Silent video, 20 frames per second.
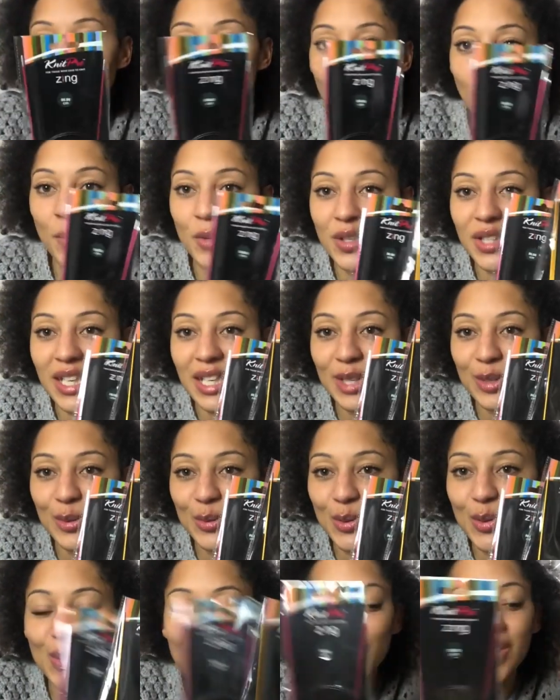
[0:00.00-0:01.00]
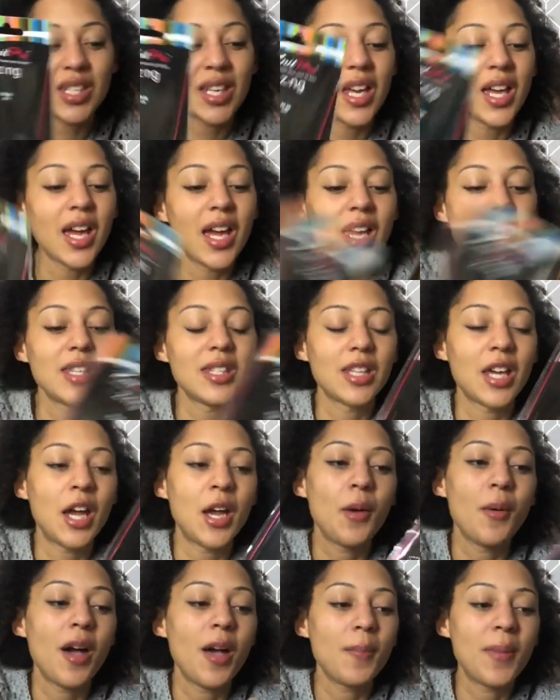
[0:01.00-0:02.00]
More needles. So
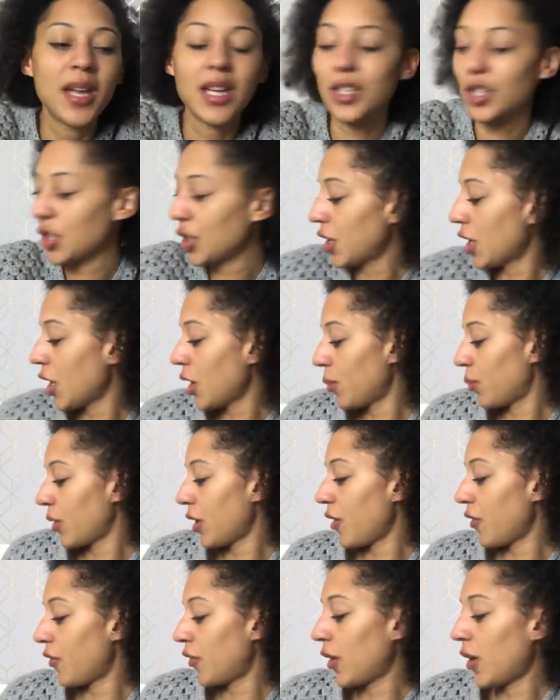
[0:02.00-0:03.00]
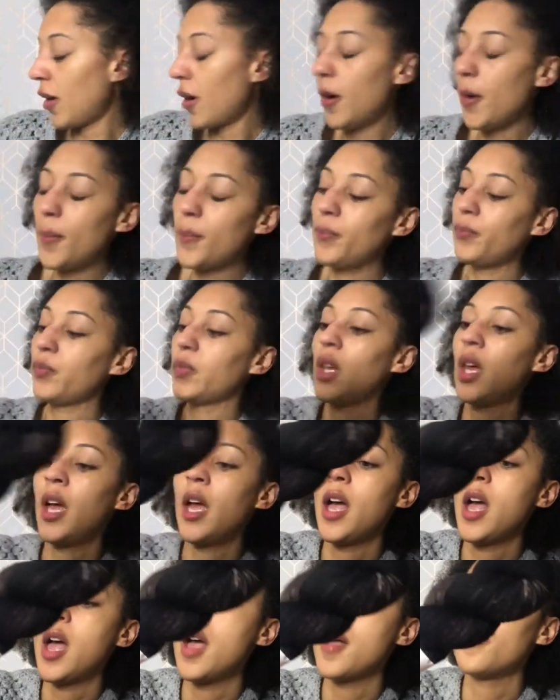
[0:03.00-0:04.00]
I picked up from
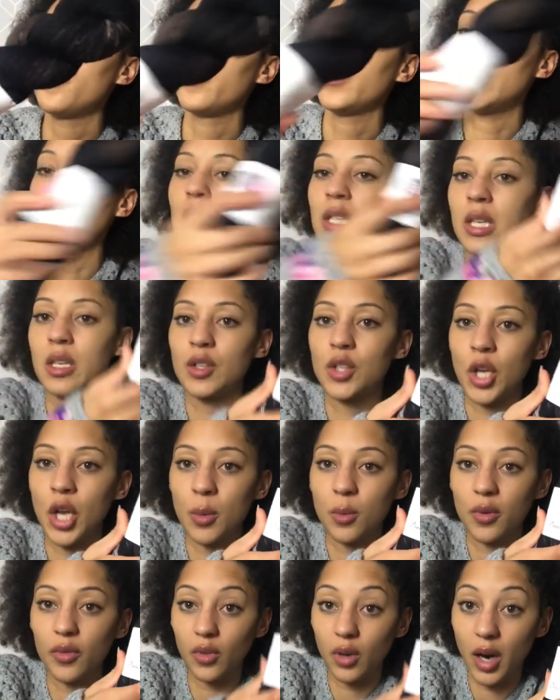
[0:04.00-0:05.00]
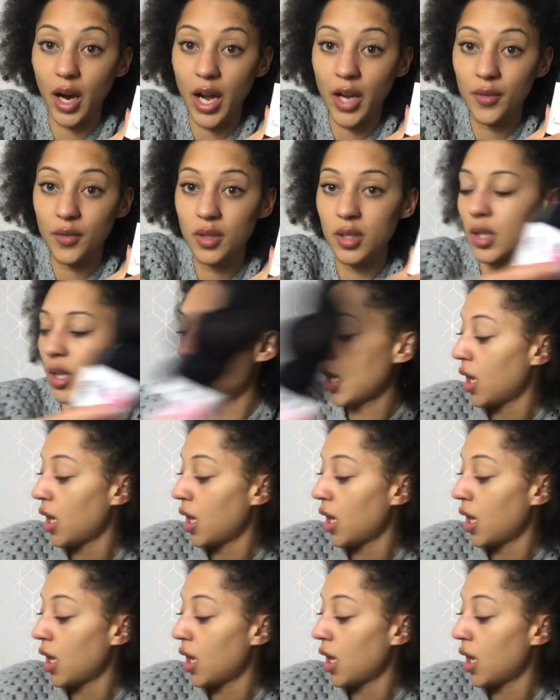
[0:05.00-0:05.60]
Dina's Home of Crafts.